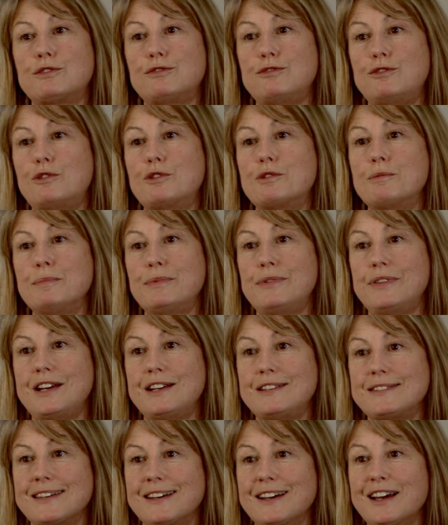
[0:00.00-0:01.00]
Forum
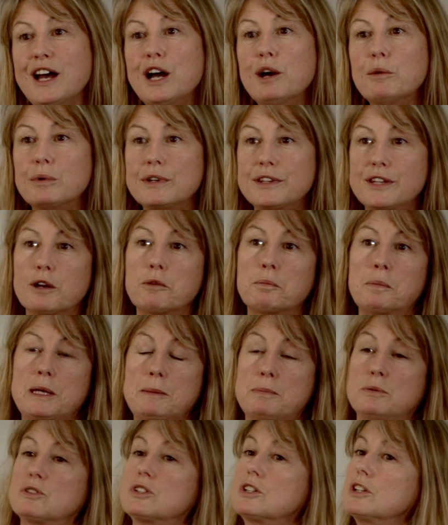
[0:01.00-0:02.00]
Theatre with young
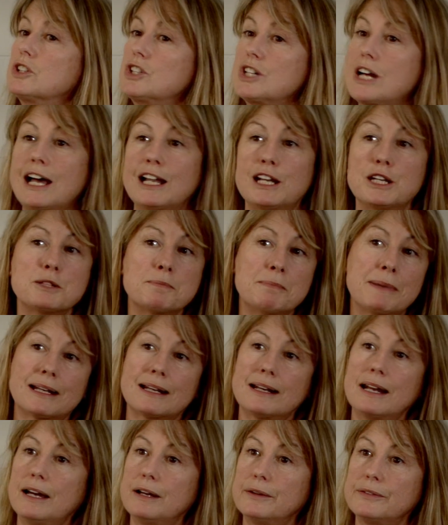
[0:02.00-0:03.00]
people to challenge
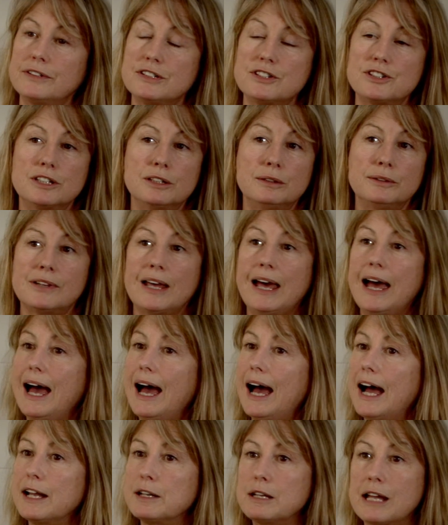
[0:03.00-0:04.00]
mental health issues
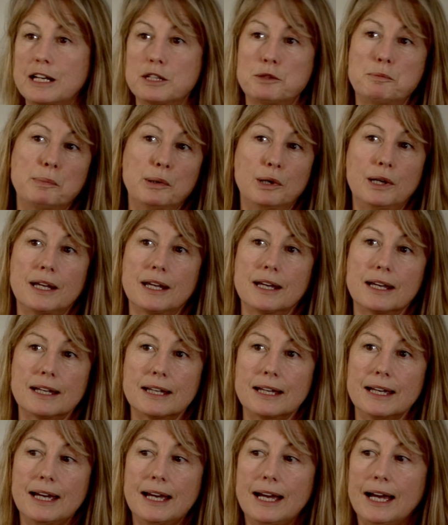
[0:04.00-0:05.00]
and
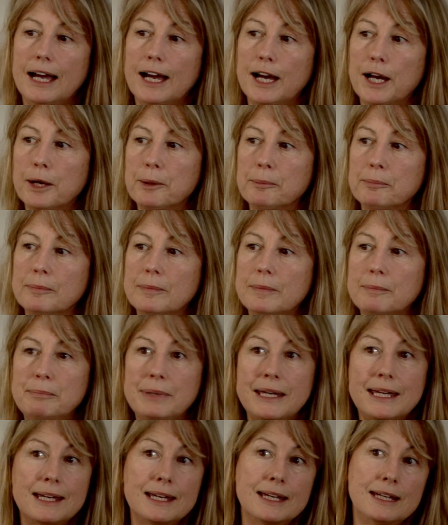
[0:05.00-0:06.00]
bullying.
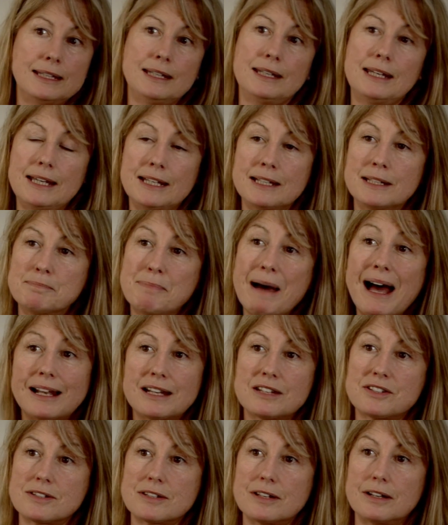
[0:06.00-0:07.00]
Being in
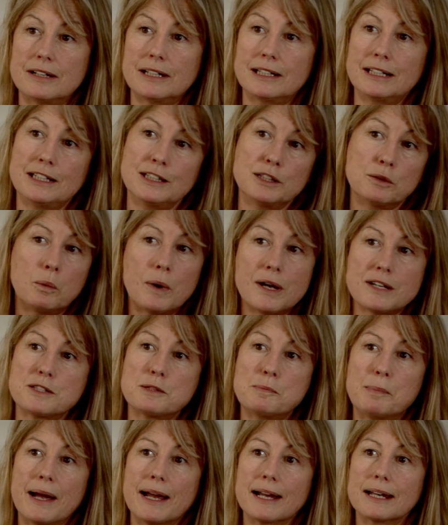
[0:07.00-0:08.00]
Palestine, in the
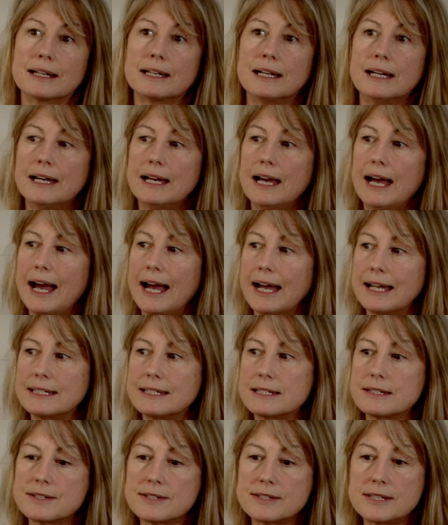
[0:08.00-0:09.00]
West Bank,
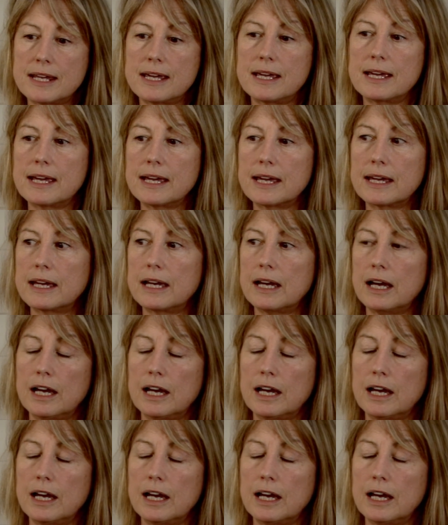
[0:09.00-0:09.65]
and seeing